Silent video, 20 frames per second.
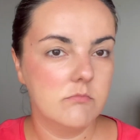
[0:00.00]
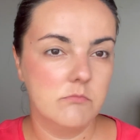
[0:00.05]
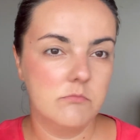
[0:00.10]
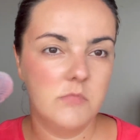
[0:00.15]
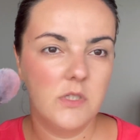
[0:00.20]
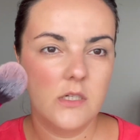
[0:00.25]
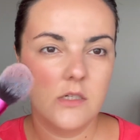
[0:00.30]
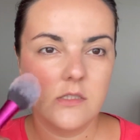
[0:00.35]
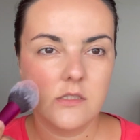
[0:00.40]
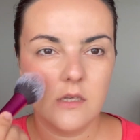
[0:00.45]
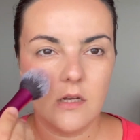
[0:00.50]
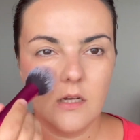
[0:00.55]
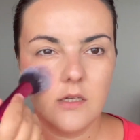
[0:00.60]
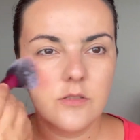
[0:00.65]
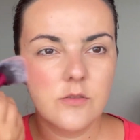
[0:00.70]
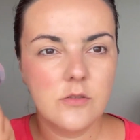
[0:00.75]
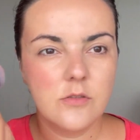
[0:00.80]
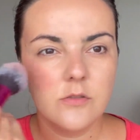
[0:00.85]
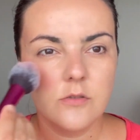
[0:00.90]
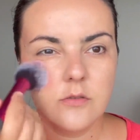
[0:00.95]
because I
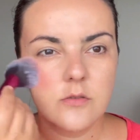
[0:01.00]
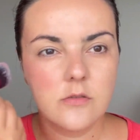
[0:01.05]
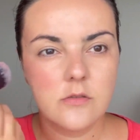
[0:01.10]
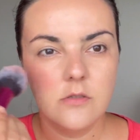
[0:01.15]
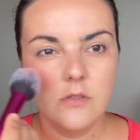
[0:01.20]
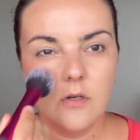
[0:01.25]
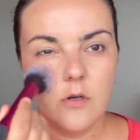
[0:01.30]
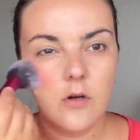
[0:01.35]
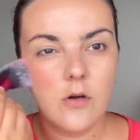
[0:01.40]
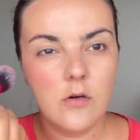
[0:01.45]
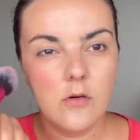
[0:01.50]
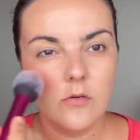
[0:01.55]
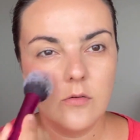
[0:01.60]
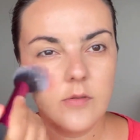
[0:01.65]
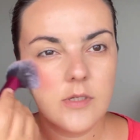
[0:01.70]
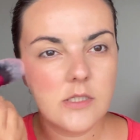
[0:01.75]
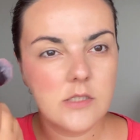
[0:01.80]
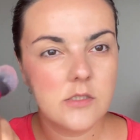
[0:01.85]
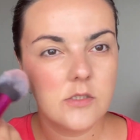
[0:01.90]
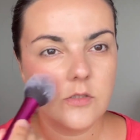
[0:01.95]
don't always